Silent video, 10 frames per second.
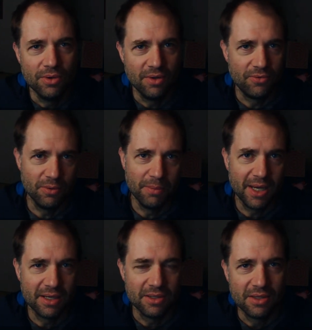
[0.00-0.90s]
If you
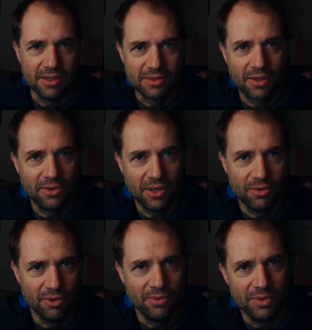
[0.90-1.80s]
make it to this
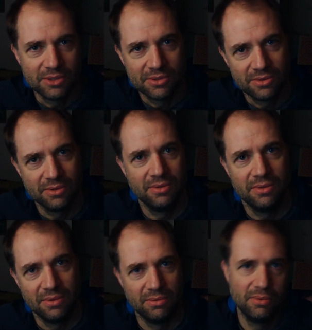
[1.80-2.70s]
cathedral, which
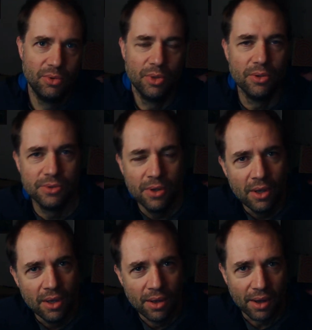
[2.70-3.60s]
who knows,
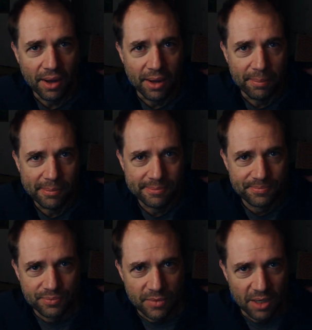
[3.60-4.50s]

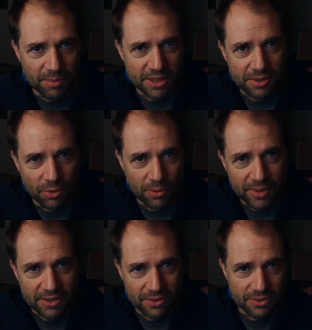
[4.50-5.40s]
get me some more
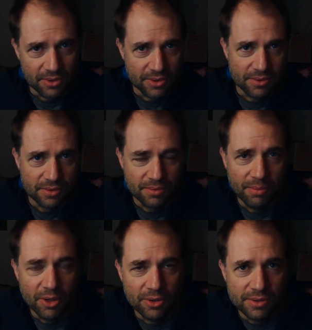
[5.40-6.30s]
pictures of those
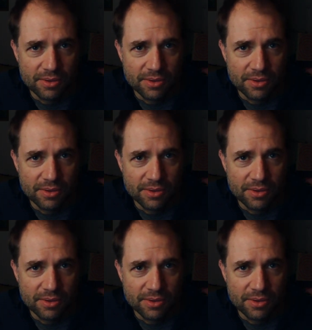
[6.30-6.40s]
murals.